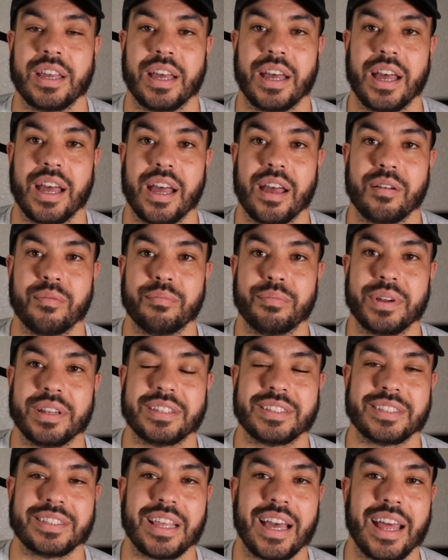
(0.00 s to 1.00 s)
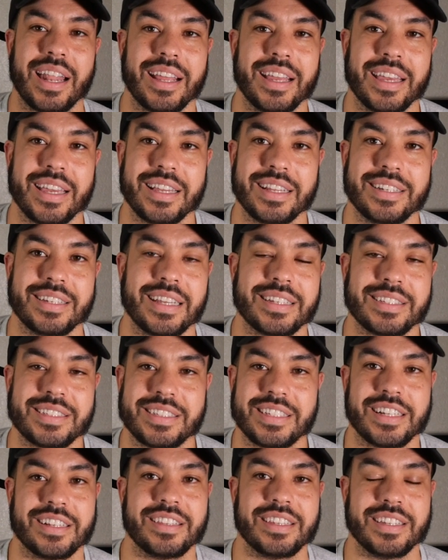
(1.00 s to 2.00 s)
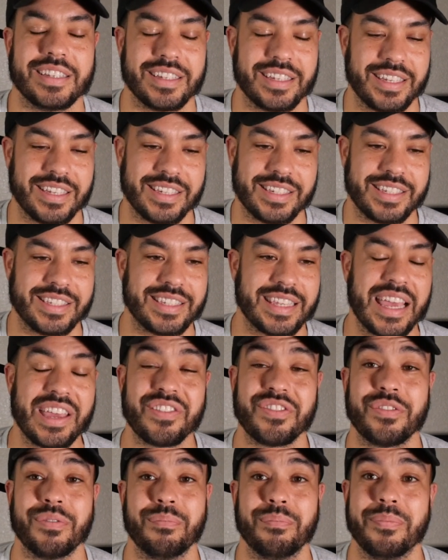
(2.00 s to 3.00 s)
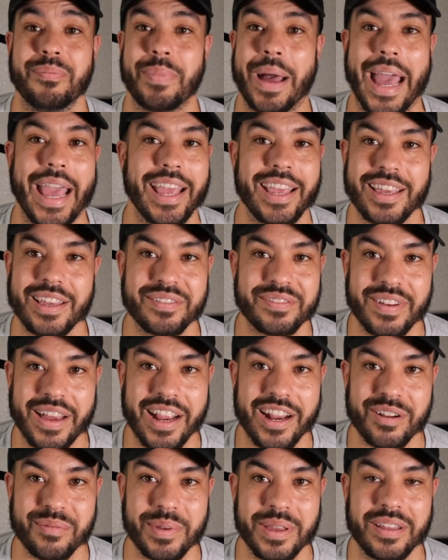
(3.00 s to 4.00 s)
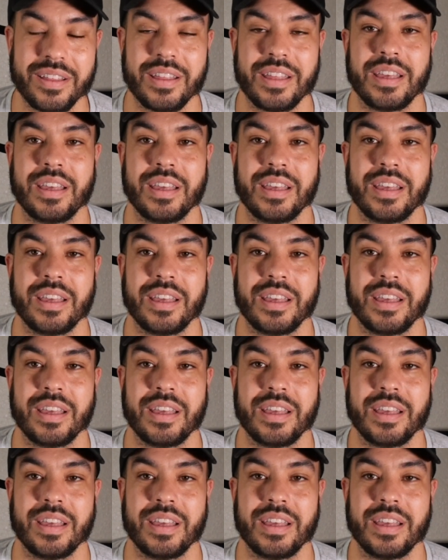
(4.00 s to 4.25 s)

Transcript: but it's not a necessarily safe buying environment,